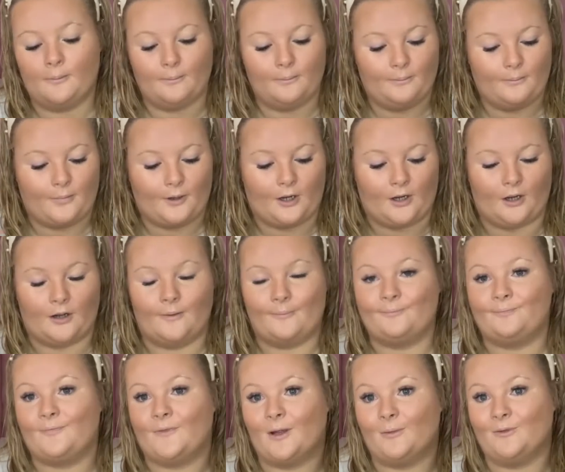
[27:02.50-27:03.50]
but
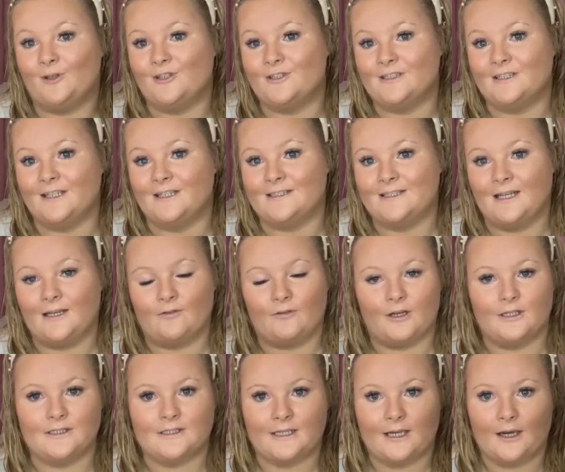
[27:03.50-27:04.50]
I'm using it till it
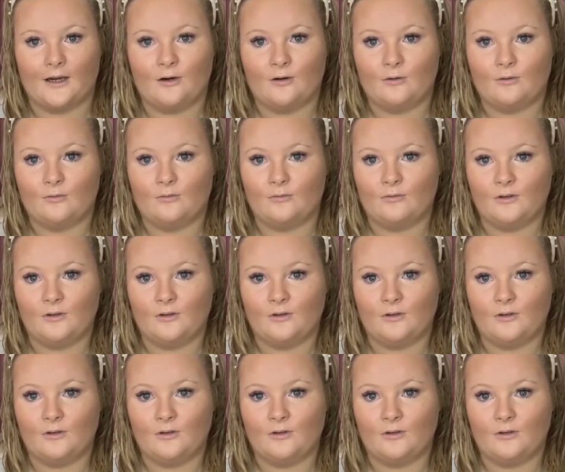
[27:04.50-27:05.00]
runs out.